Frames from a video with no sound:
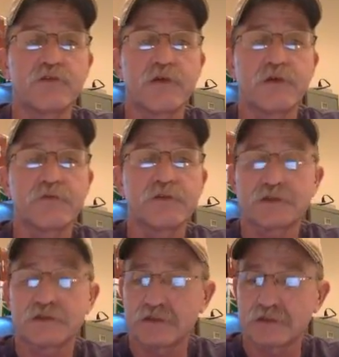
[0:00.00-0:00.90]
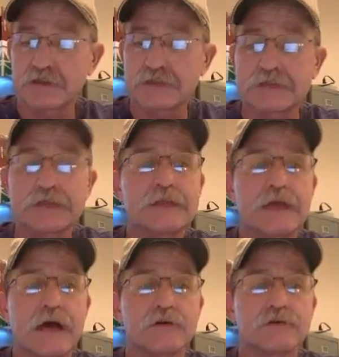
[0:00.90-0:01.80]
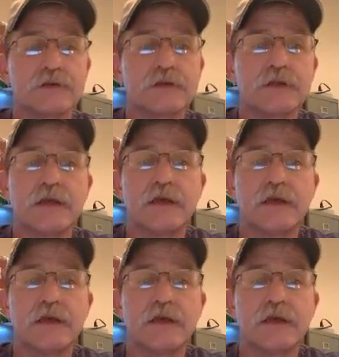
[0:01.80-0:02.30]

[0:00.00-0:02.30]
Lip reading: reference the 60,000